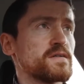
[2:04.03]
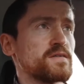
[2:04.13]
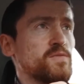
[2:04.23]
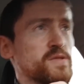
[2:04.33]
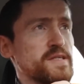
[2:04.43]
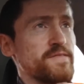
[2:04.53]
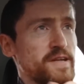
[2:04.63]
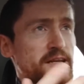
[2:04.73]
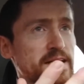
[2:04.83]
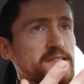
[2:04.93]
It wasn't even
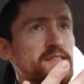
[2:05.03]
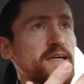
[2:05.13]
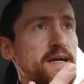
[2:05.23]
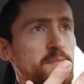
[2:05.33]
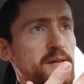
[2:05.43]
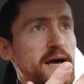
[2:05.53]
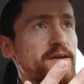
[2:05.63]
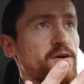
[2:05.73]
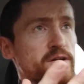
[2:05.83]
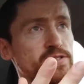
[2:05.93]
an agency. I applied
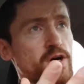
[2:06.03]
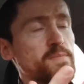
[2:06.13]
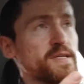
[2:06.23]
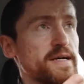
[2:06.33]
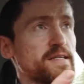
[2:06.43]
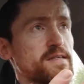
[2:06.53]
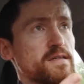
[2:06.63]
on a job site.